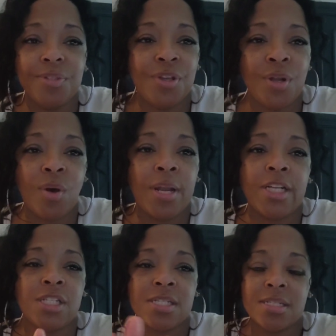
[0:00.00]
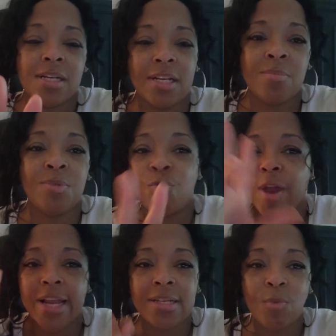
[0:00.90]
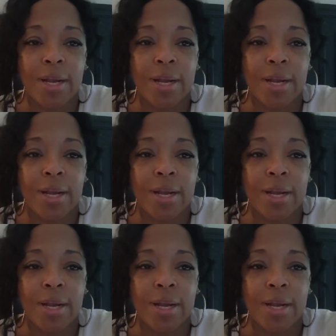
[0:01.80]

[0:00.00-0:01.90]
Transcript: you know, and I just come direct